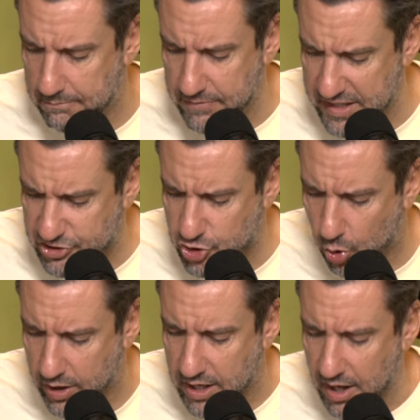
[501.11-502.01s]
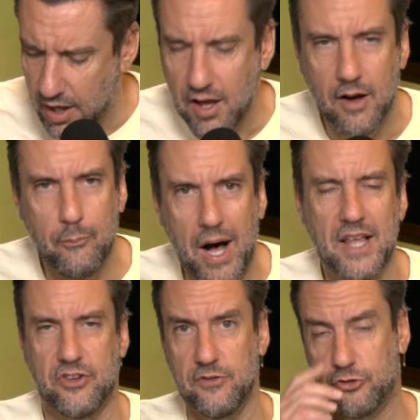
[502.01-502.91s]
This story,
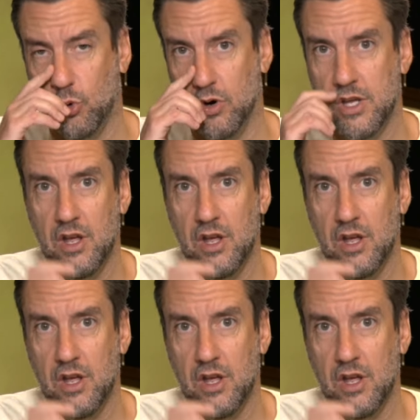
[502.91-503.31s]
positive story.